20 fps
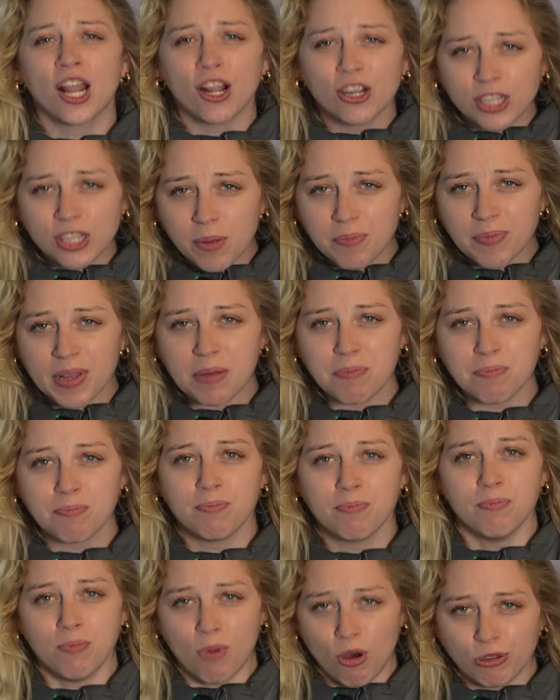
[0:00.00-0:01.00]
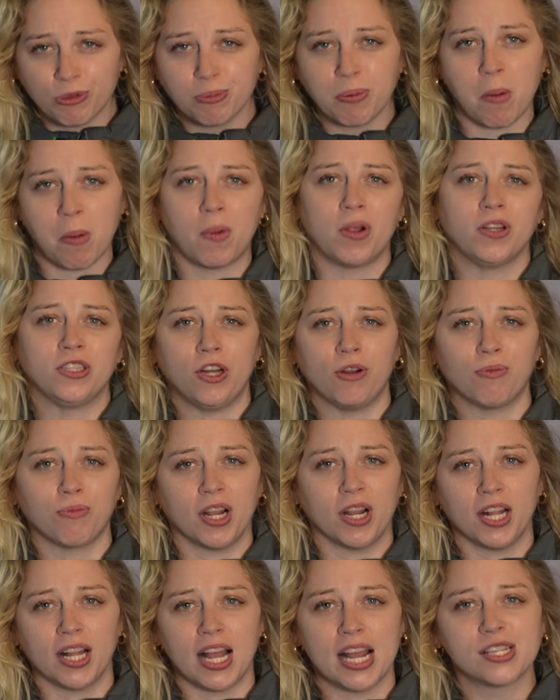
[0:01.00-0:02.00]

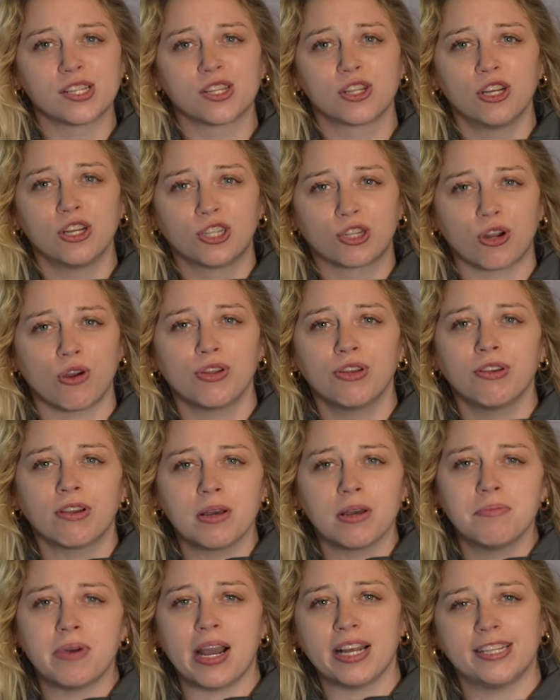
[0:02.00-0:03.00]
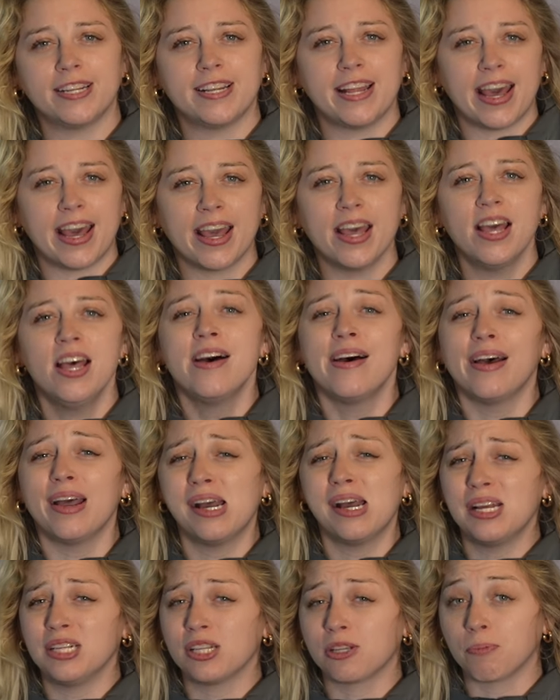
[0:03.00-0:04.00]
The drone you can buy today
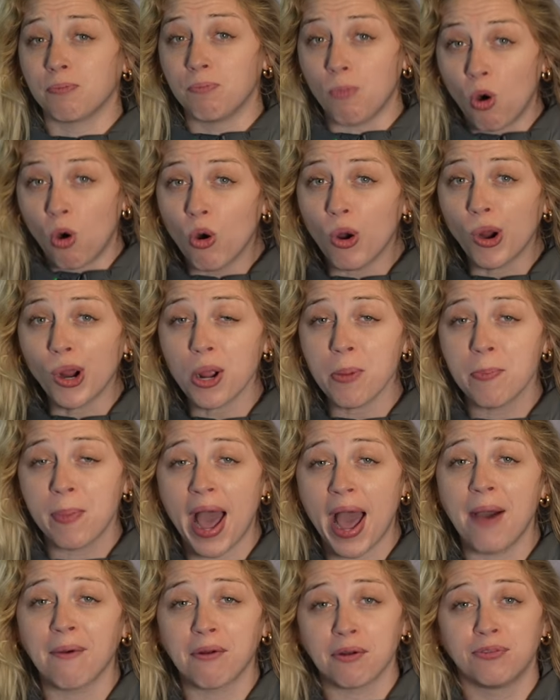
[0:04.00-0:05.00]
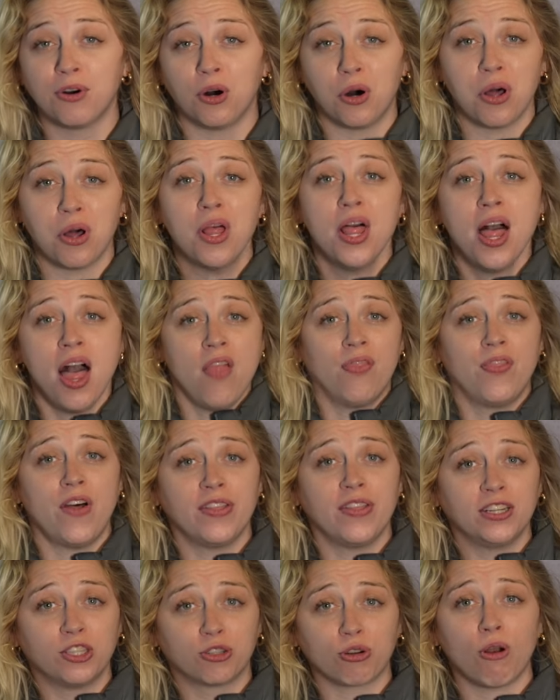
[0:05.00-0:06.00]
is more powerful
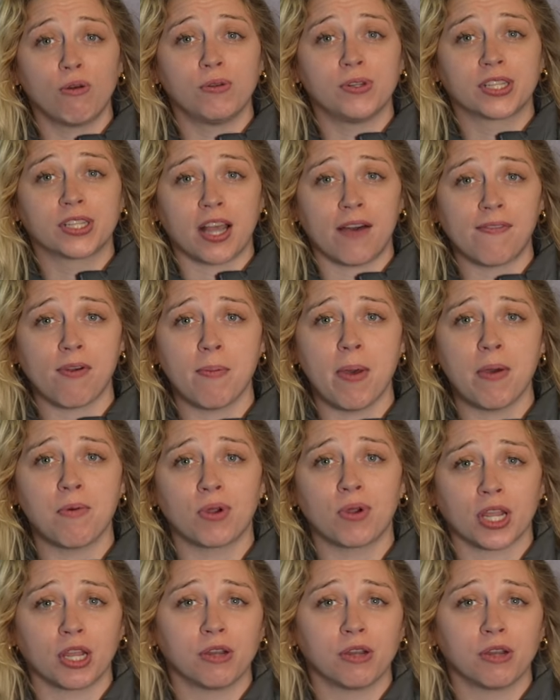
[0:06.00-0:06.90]
than the drones government were